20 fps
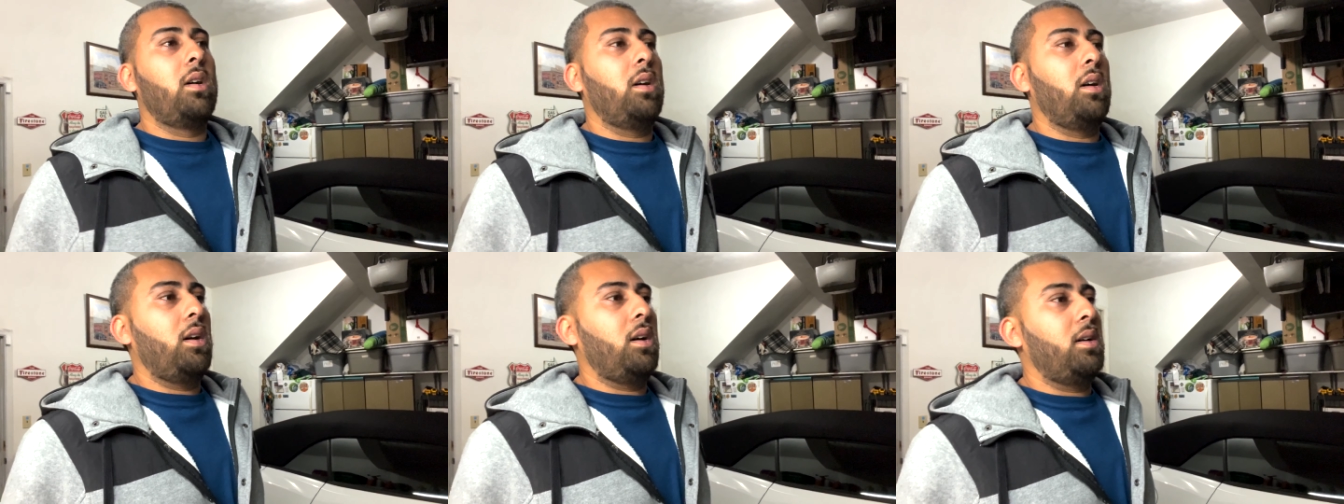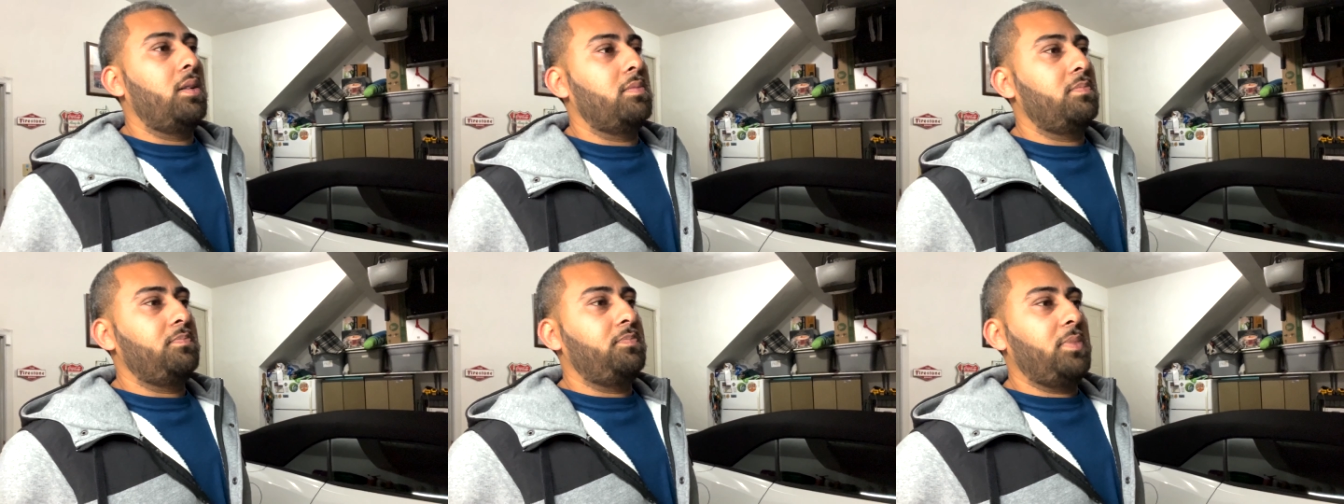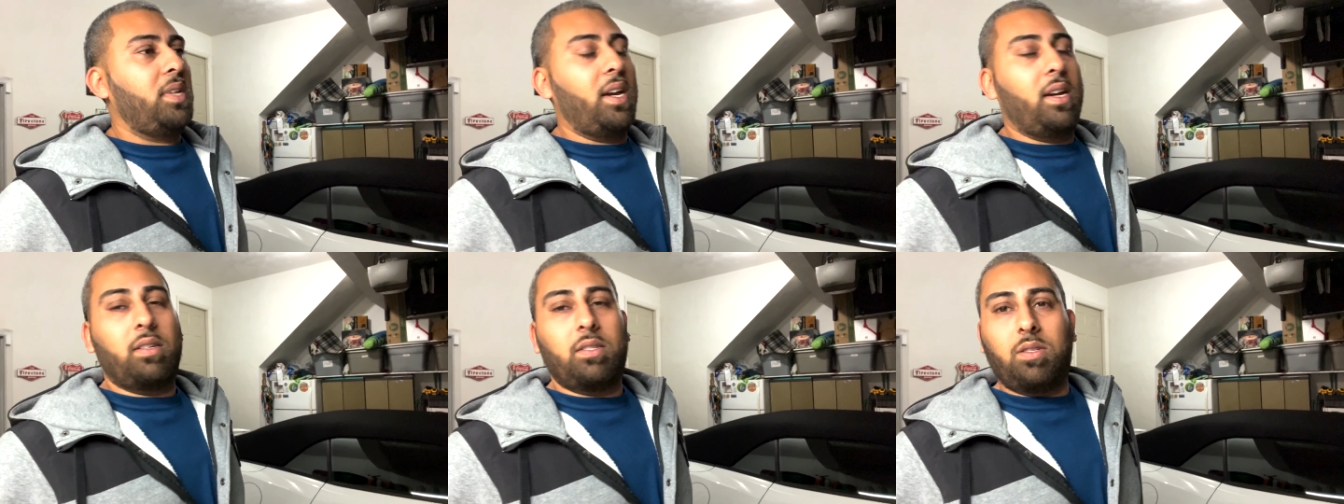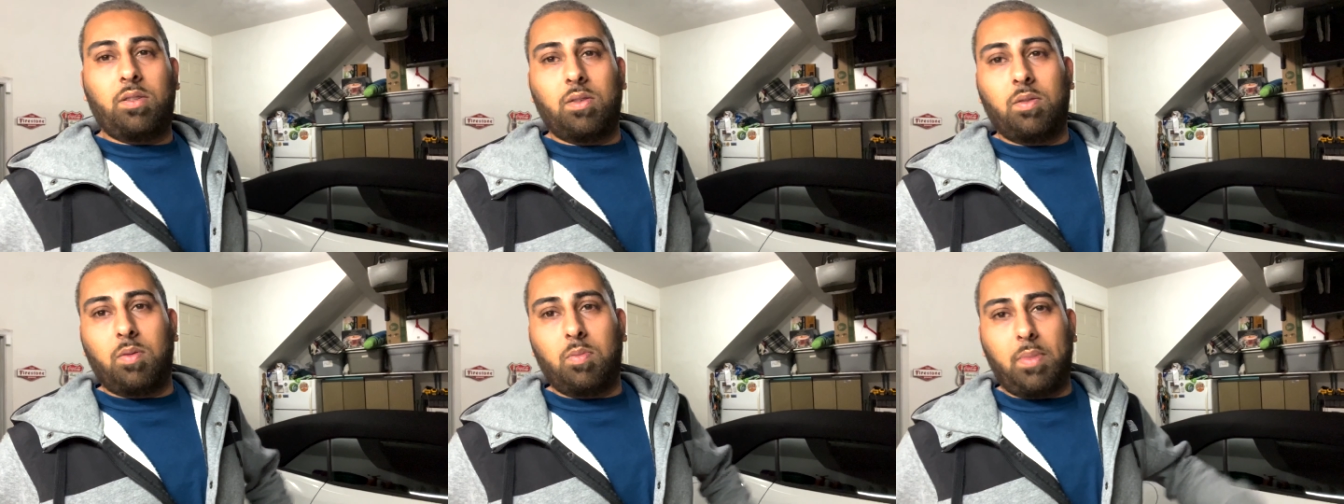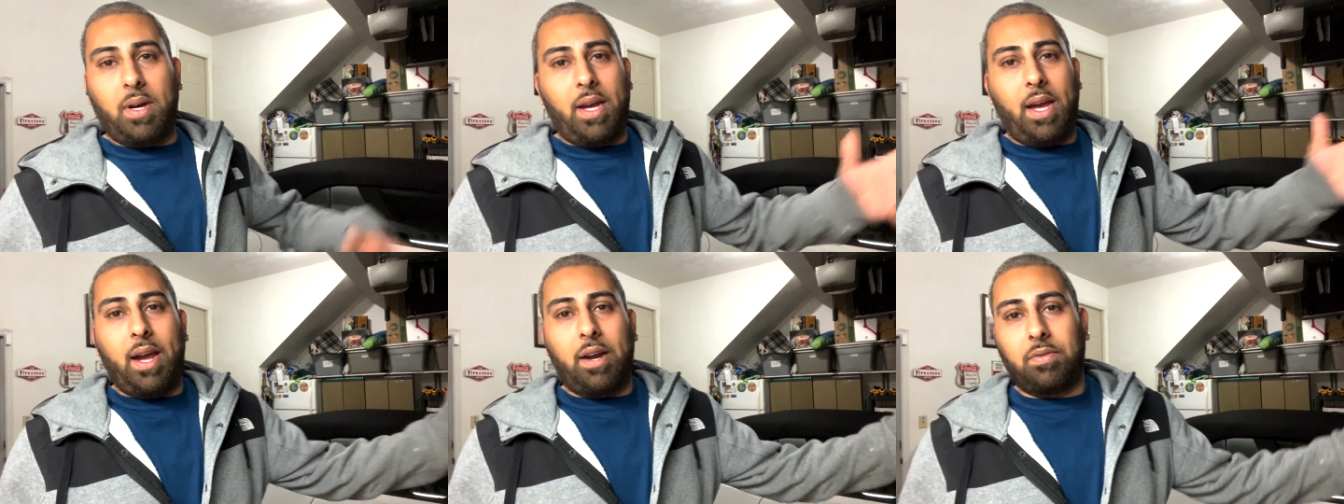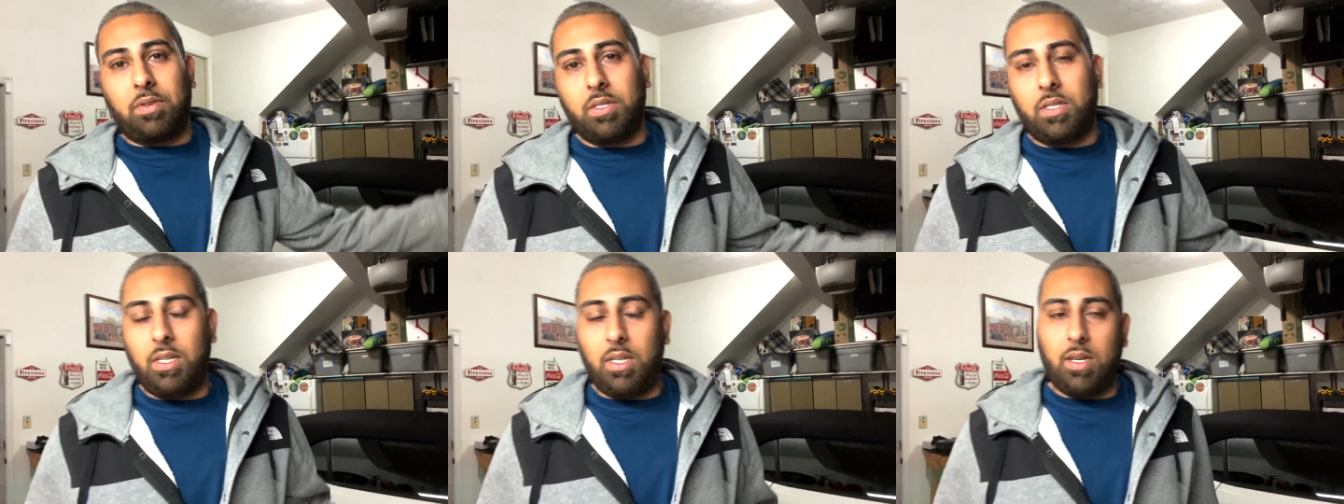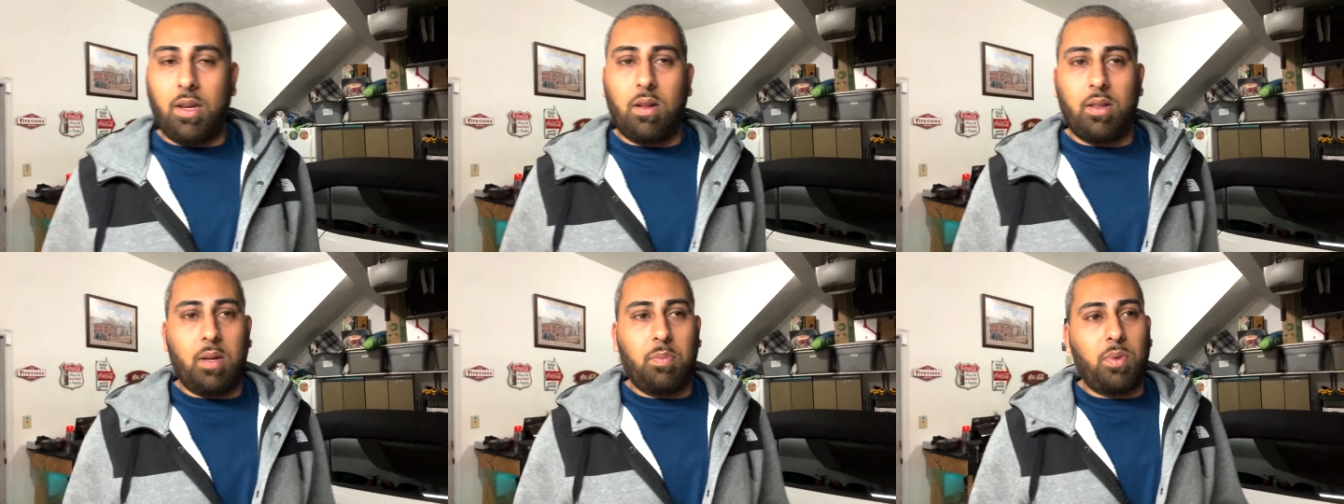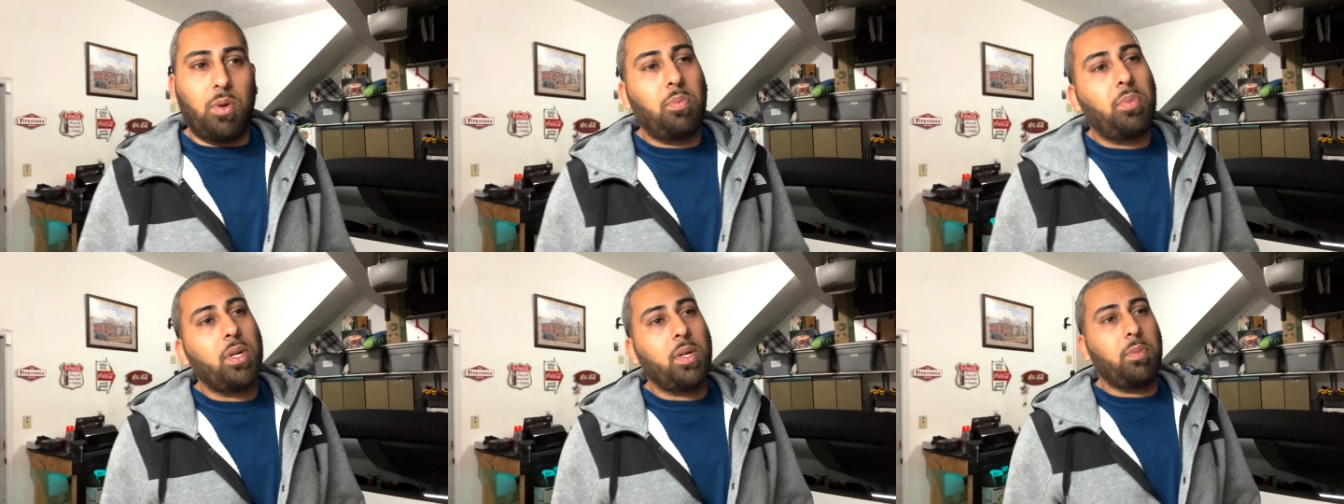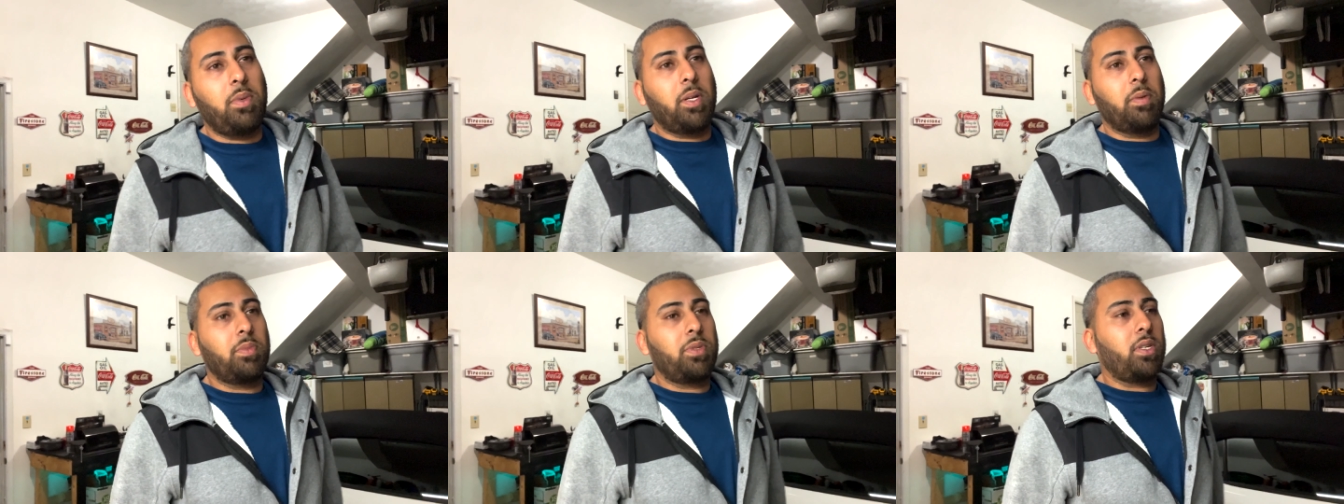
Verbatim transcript: You know, my Acura TL up a premium.